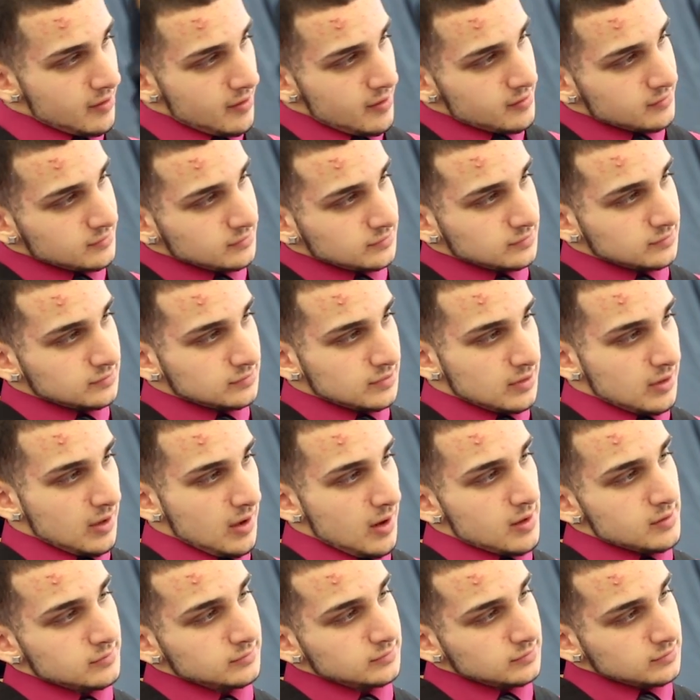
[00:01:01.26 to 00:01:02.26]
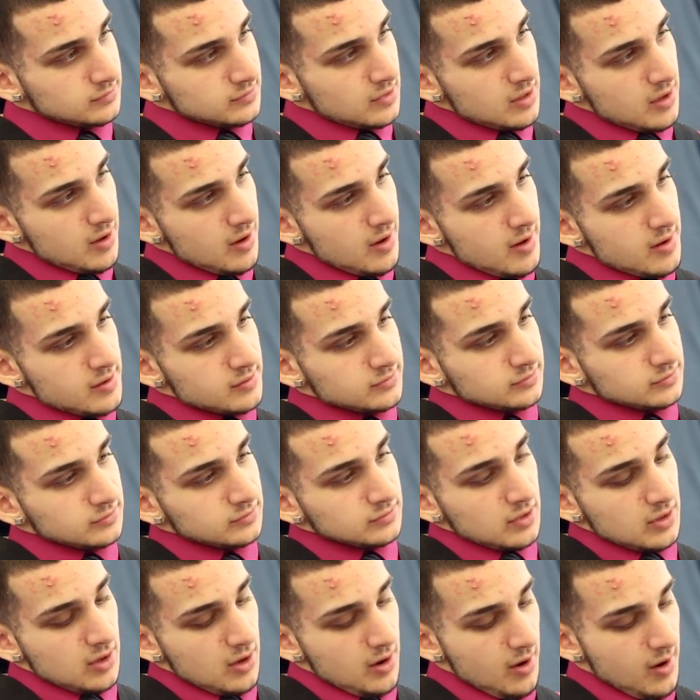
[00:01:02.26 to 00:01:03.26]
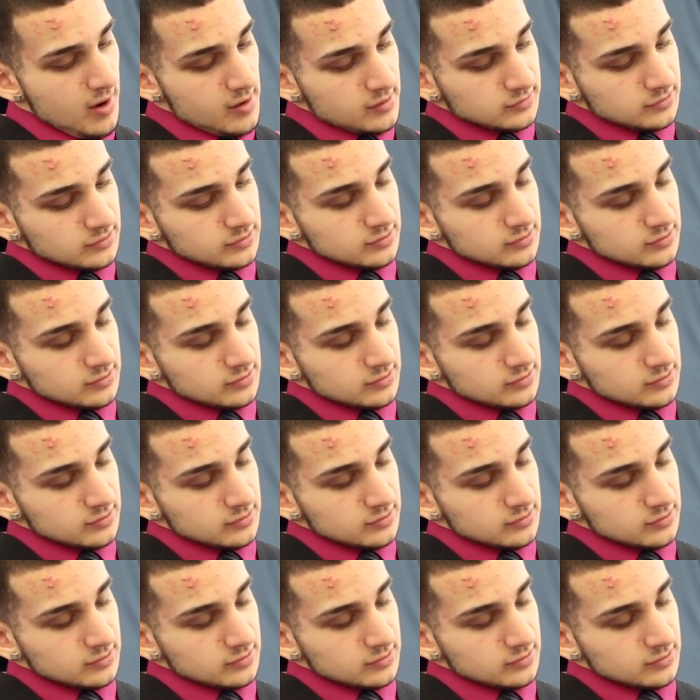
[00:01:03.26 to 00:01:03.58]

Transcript: on the RTI bike. My legs actually